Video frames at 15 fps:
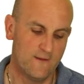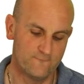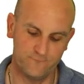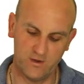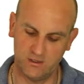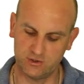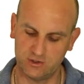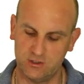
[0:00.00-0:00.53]

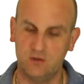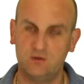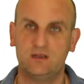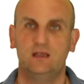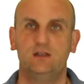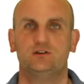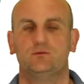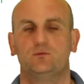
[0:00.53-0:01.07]
function
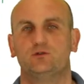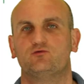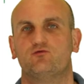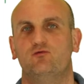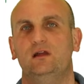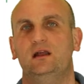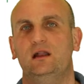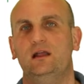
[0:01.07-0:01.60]
notation was
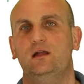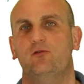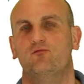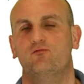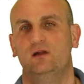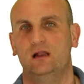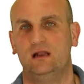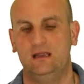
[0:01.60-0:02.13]
really,
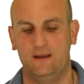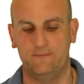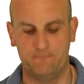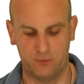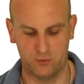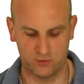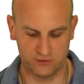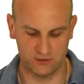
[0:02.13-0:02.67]
really
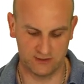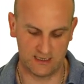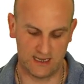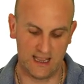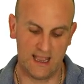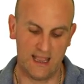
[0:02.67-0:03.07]
important.